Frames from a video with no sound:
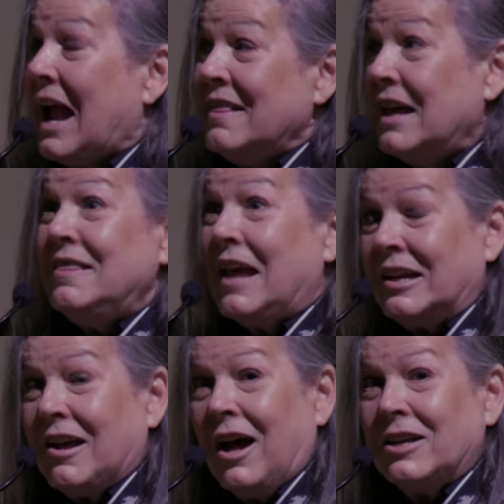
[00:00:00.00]
And then
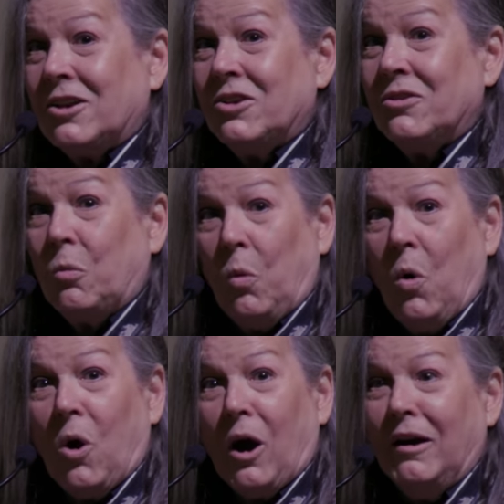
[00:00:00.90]
they'd cut to the
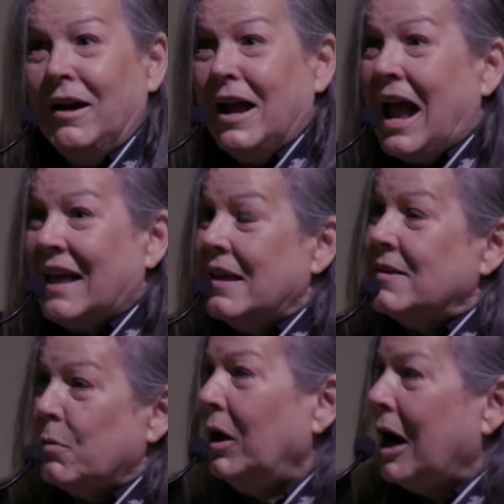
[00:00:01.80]
war, and they
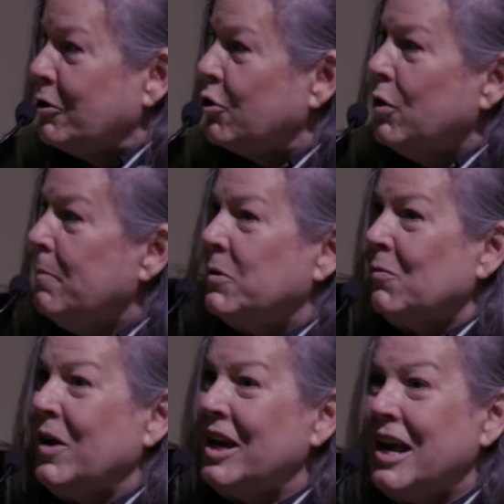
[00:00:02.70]
said, Well, our
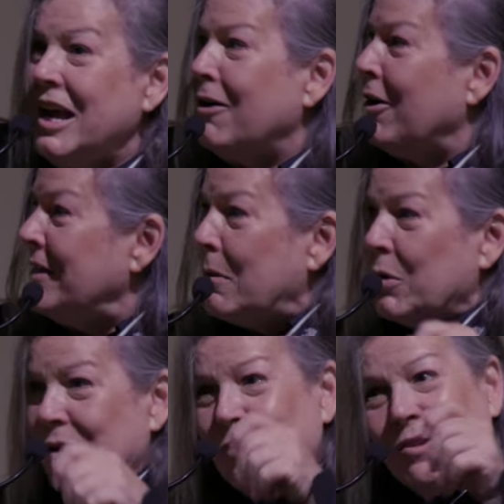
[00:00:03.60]
troops went here, and they
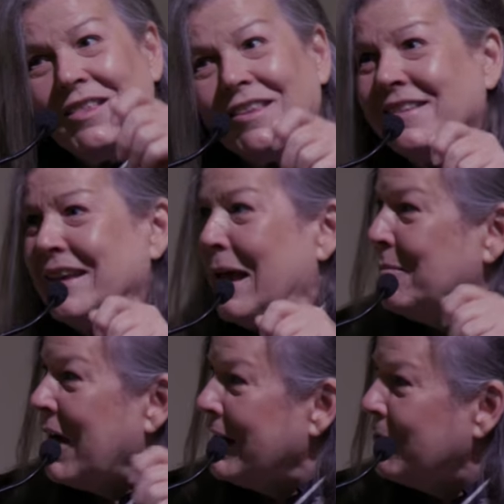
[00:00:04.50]
were using the
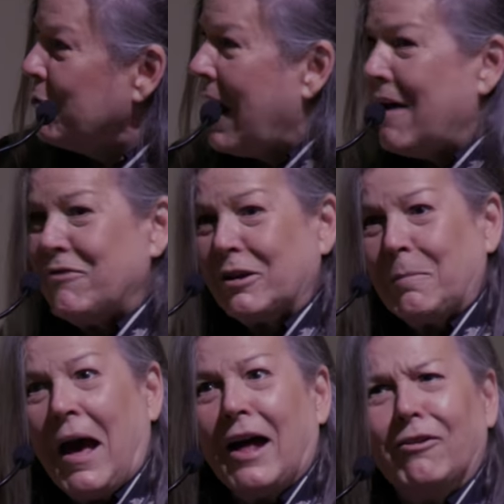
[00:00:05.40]
same kind of
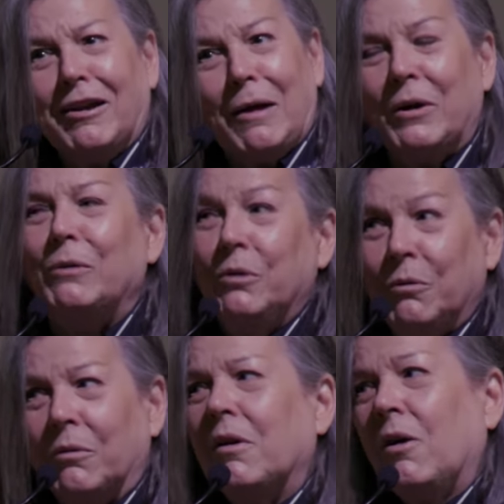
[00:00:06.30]
graphic pattern. I went,
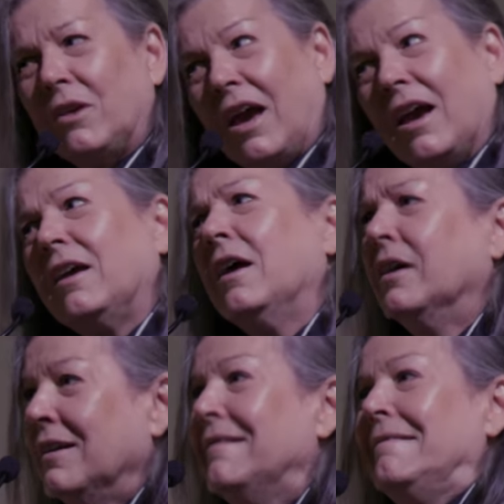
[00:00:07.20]
Ooh, okay.
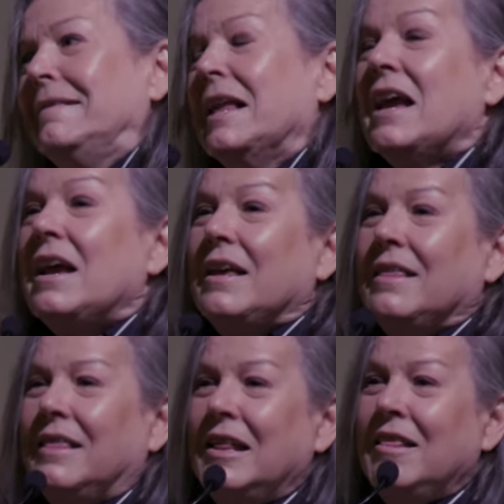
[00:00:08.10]

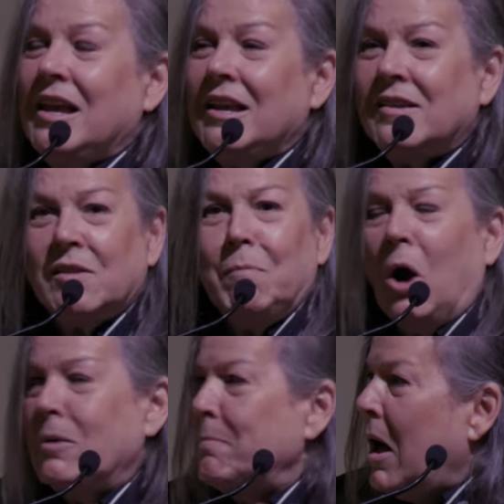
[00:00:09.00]
Then the
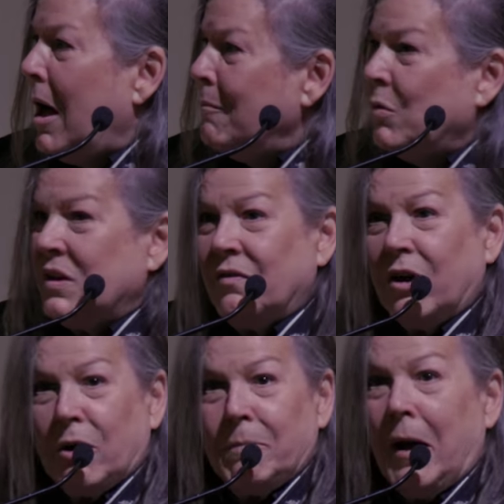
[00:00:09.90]
smart bomb was
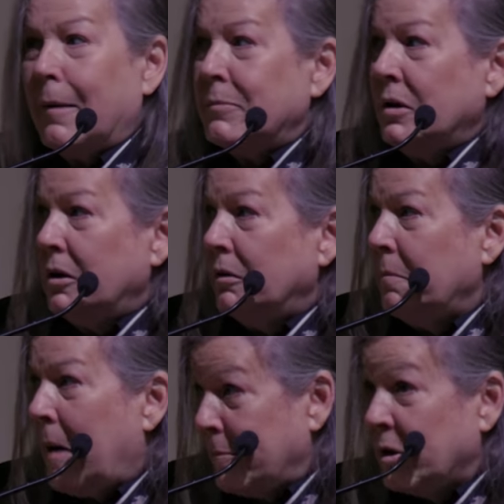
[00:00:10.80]
very popular,
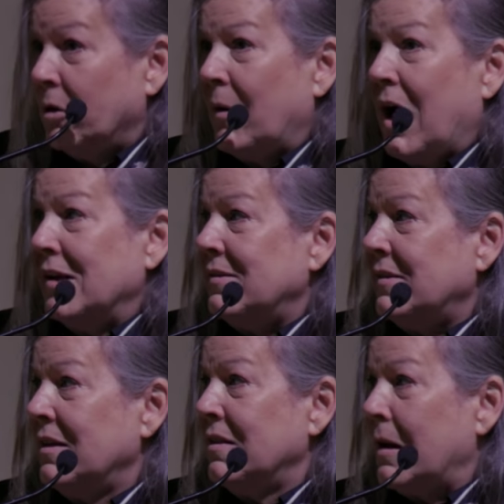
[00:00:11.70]

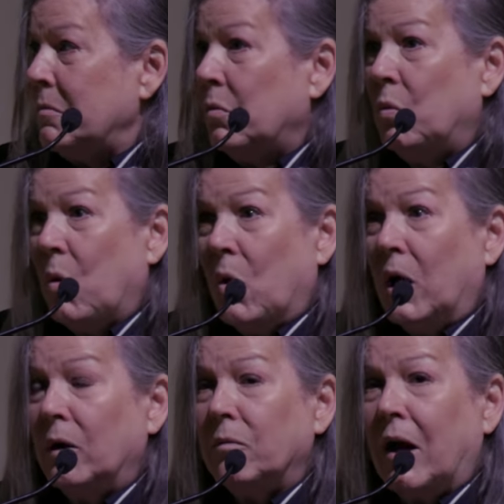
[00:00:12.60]
popularized in that
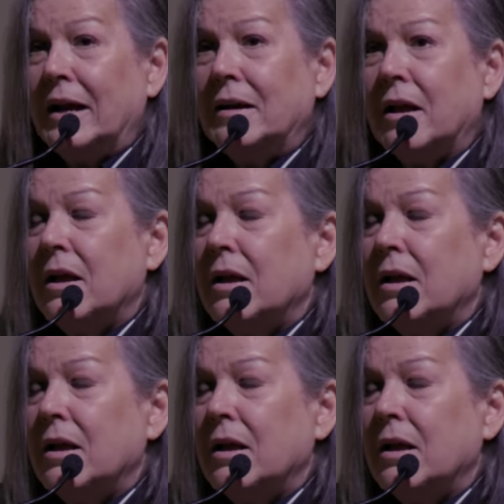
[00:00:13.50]
war, right?